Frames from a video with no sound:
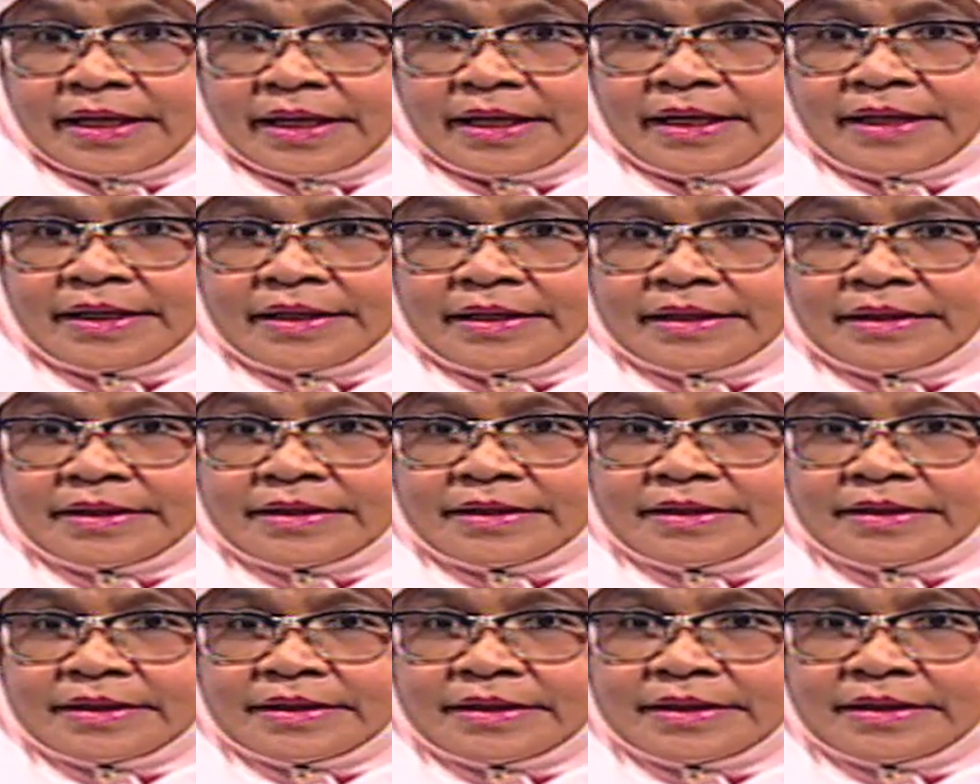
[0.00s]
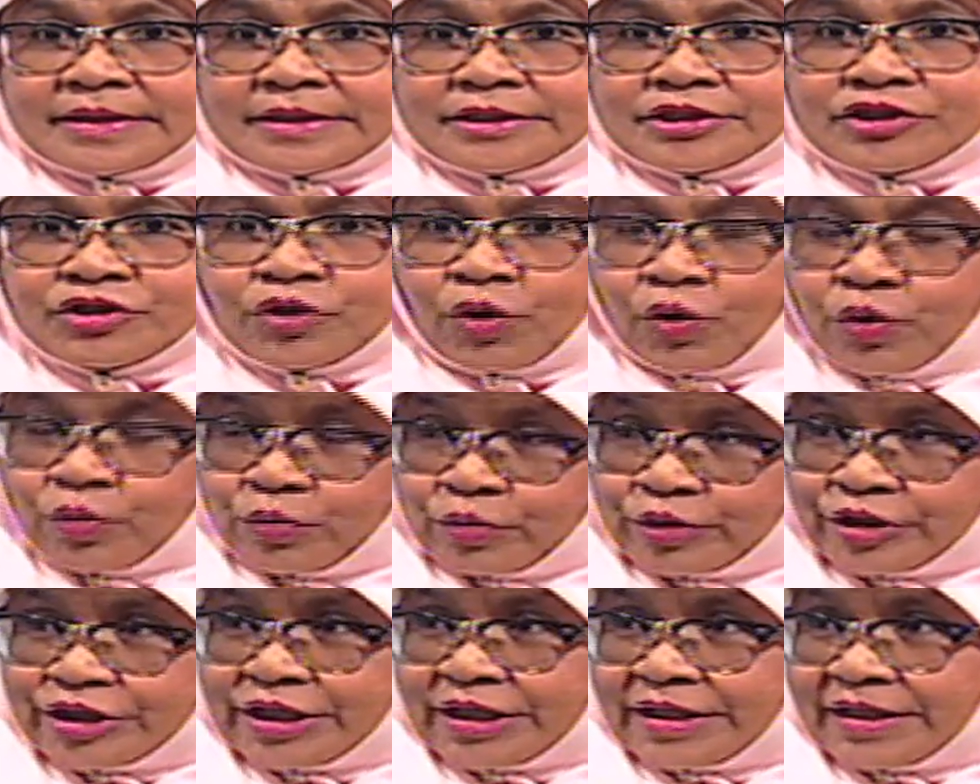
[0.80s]
and uh, uh,
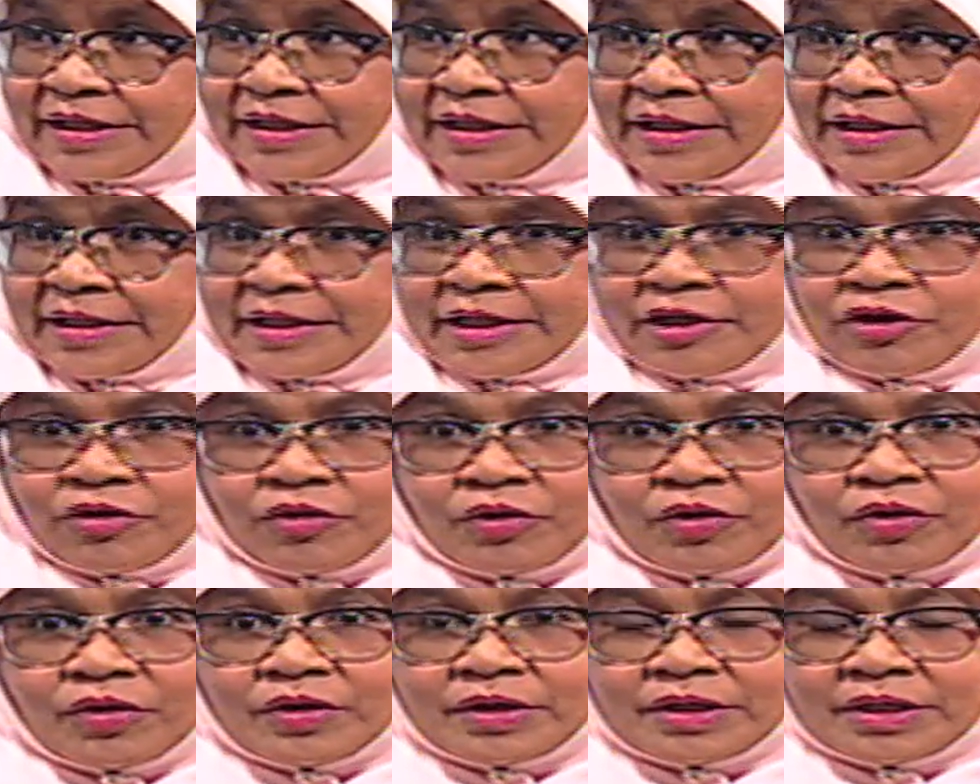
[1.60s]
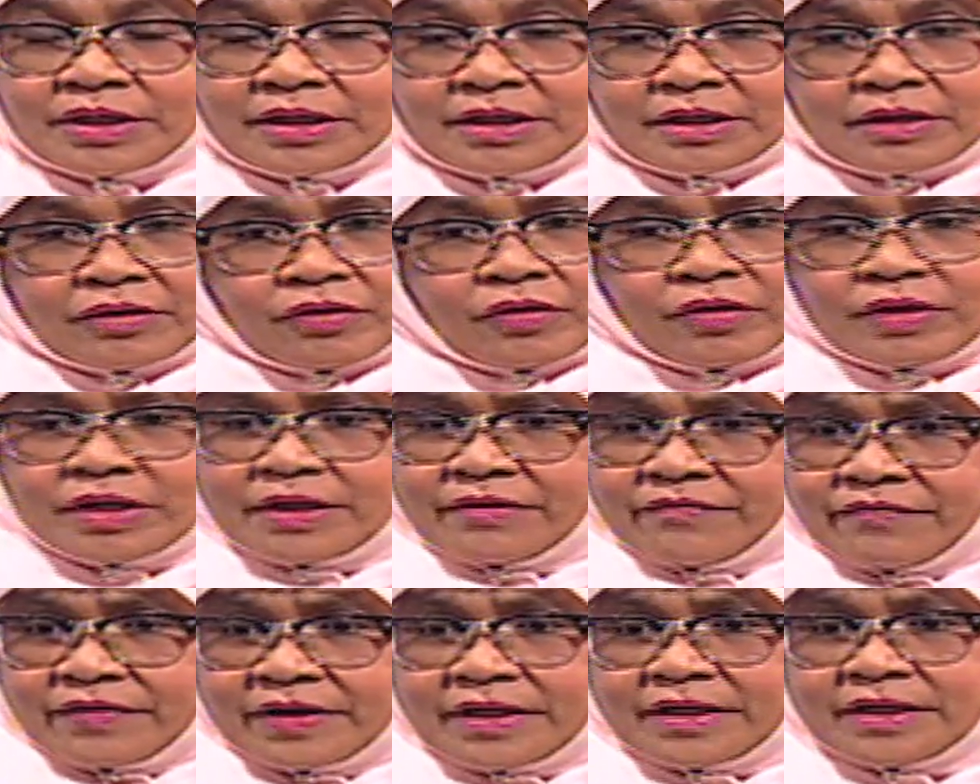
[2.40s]
solution, mm-hmm. or or
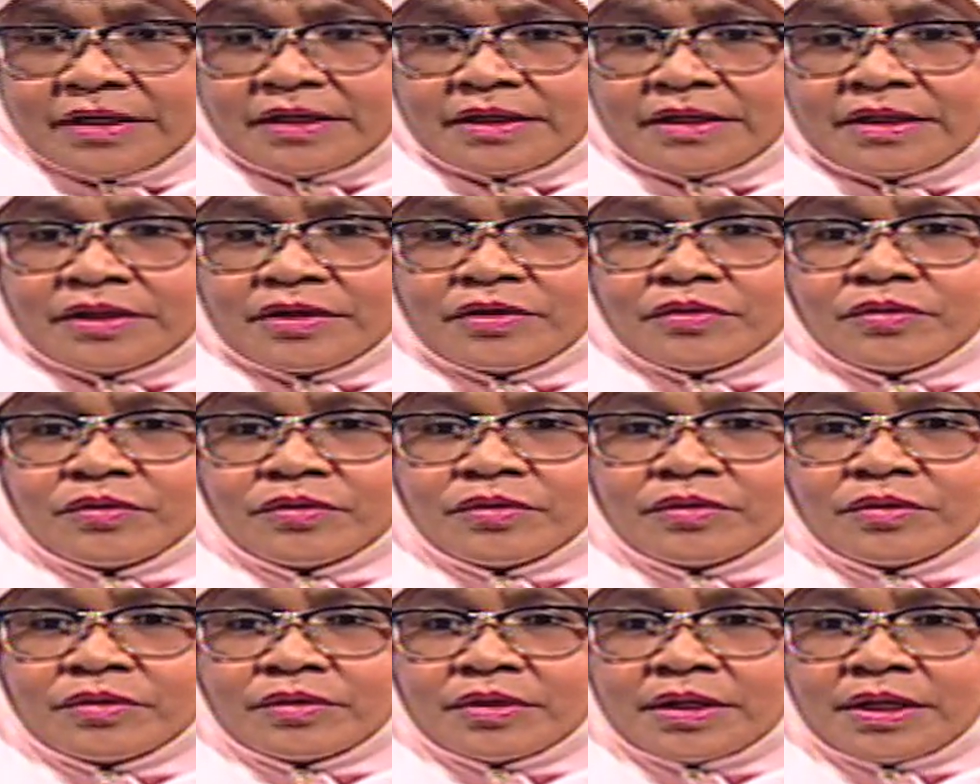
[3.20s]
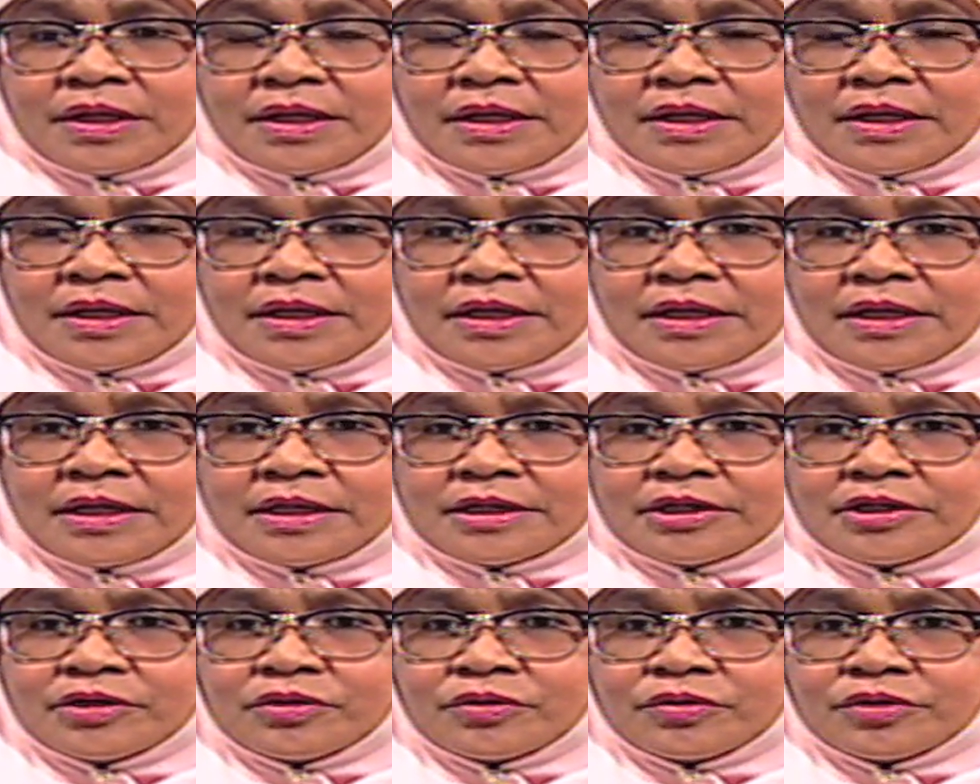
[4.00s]
even to uh,
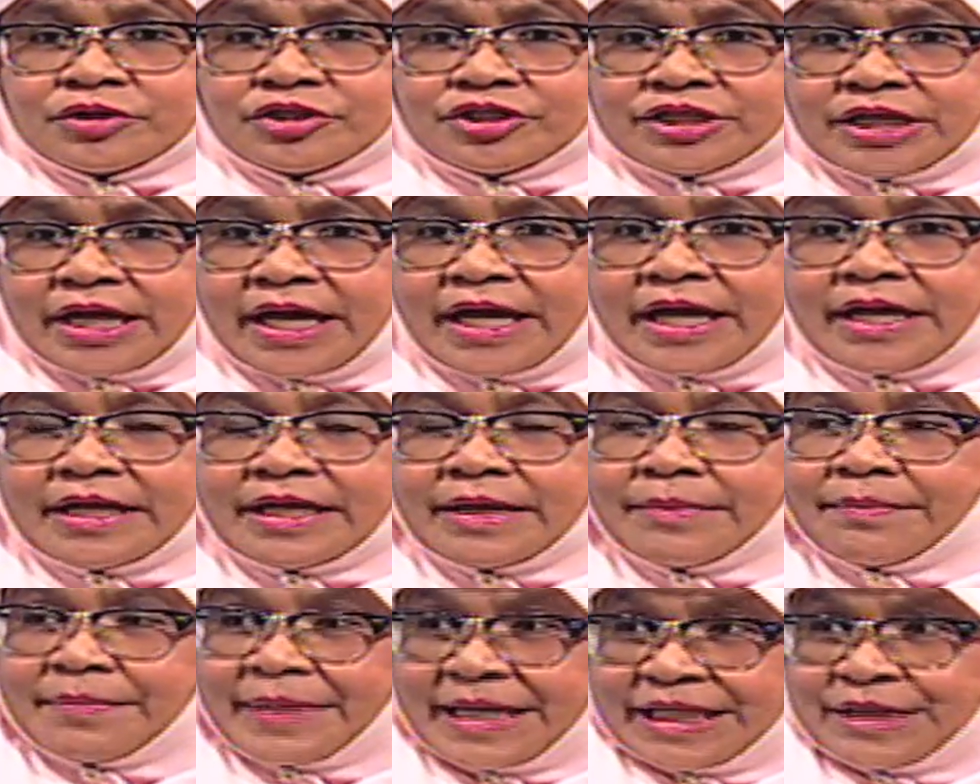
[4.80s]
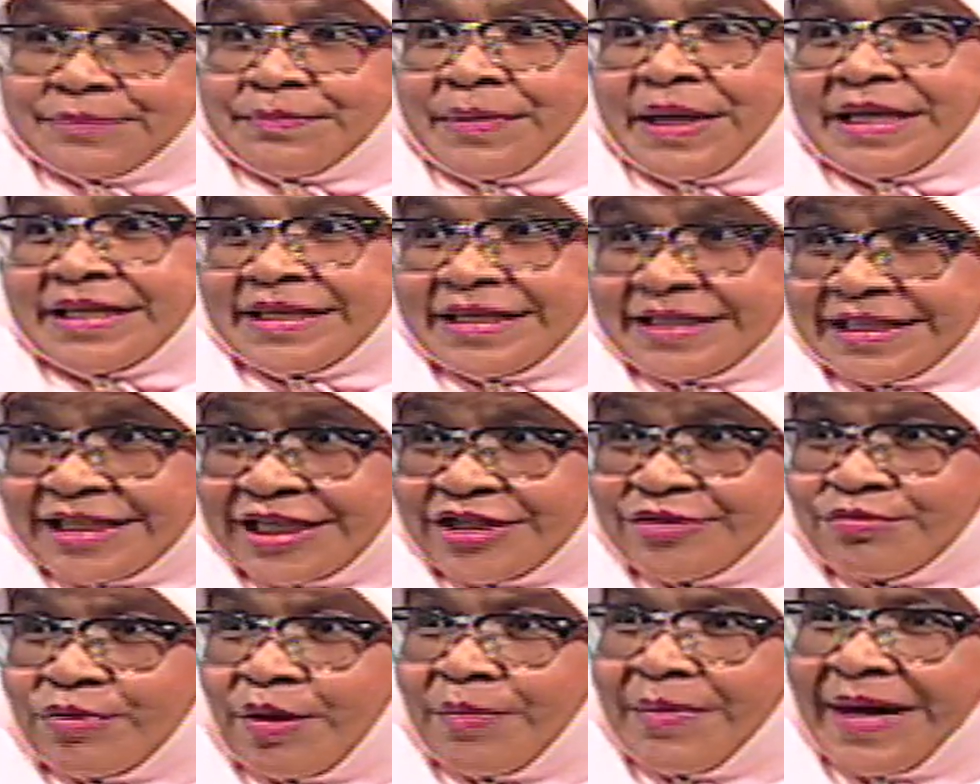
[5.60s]
to share the best
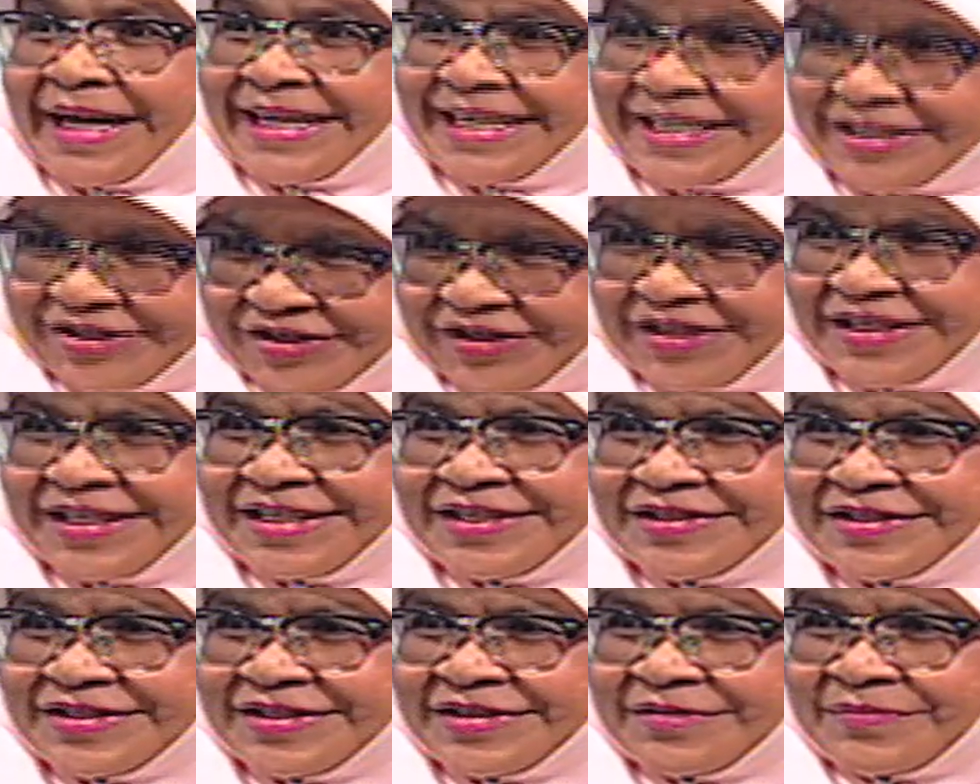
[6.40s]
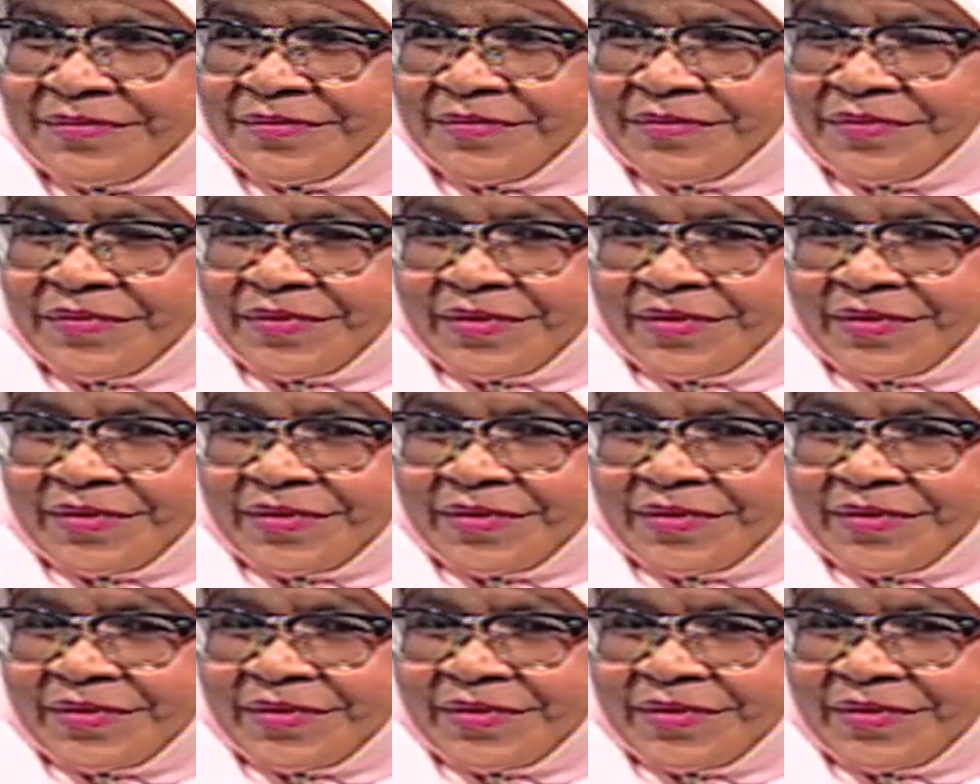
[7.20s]
practices from other cities, mm-hmm.